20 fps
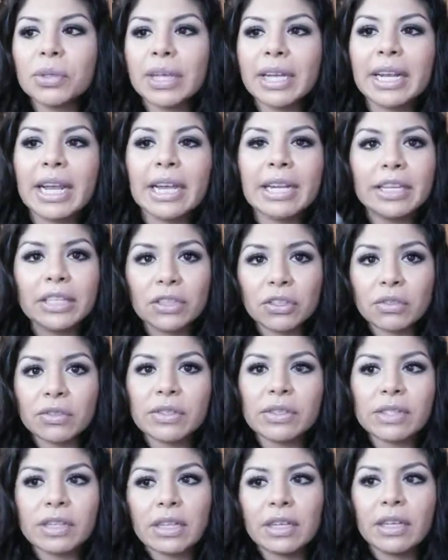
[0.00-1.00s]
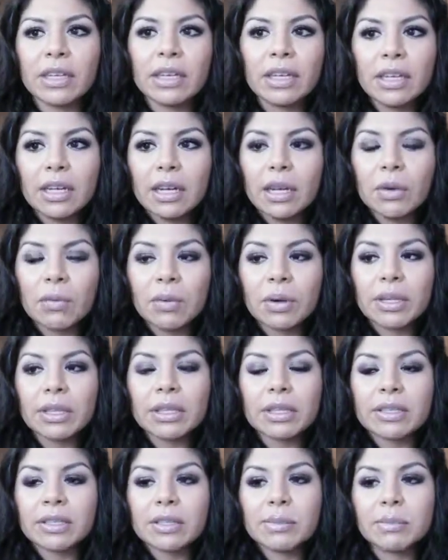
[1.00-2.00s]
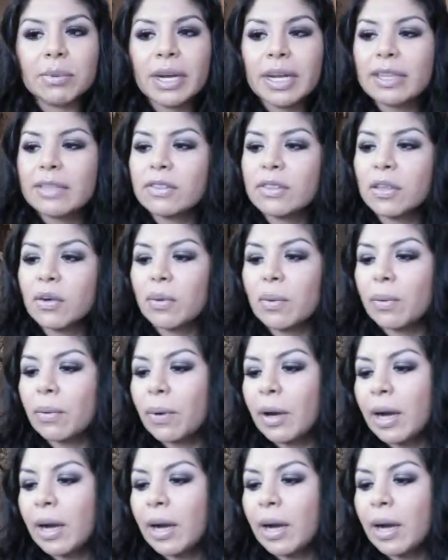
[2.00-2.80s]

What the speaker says: then I can use one of the sprays. So